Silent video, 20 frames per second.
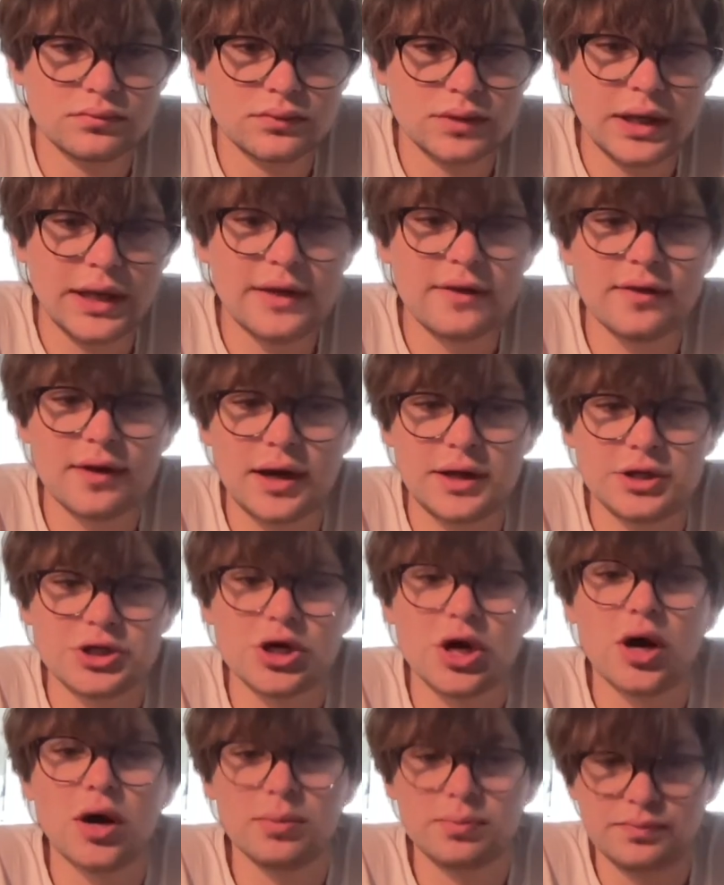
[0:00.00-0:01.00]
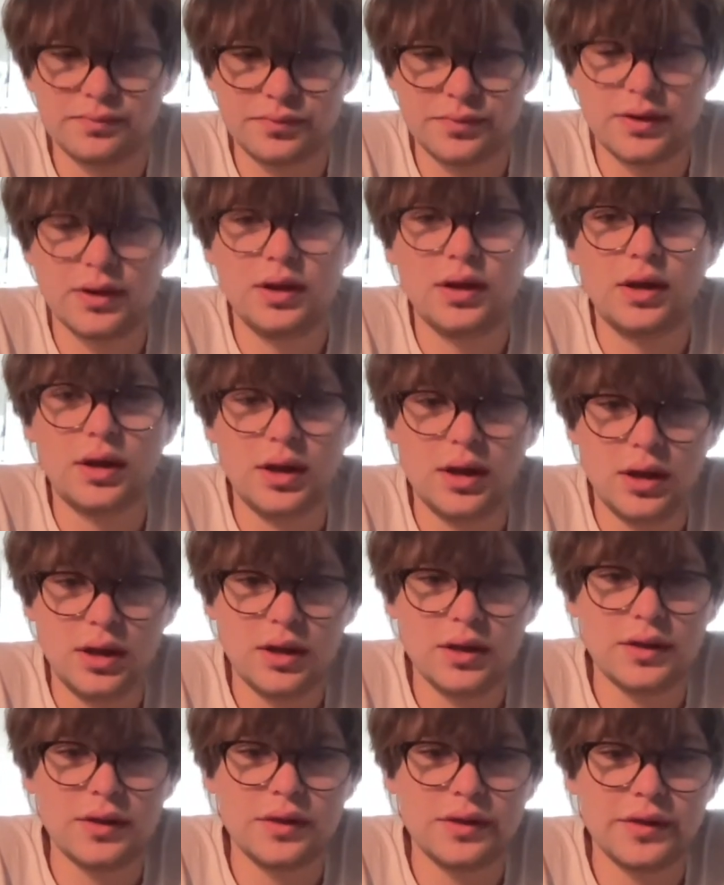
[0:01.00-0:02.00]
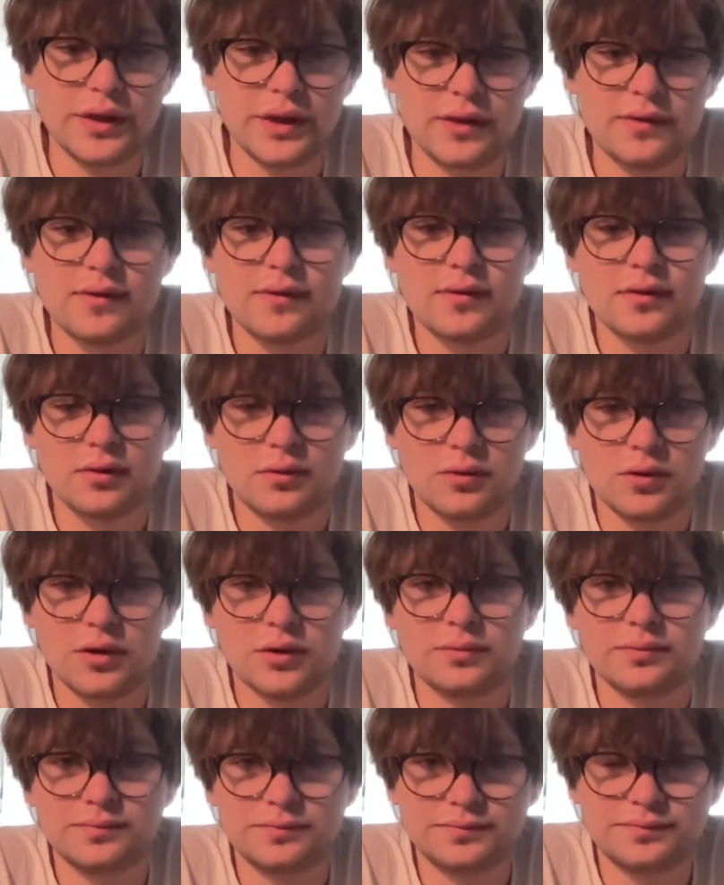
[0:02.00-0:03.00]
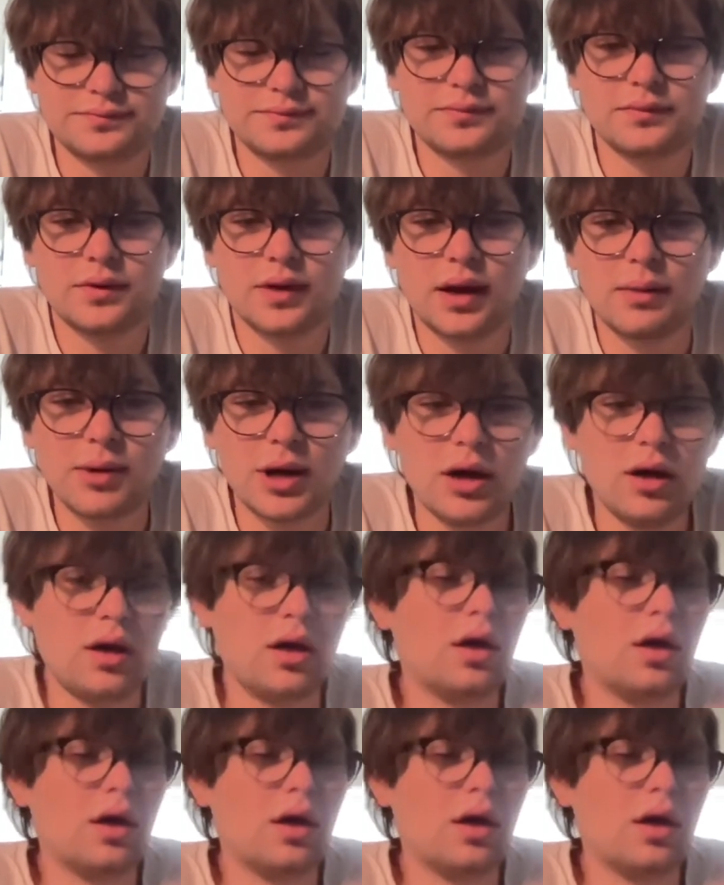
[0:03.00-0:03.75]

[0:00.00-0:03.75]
Inside Job. This is the one. I'm not...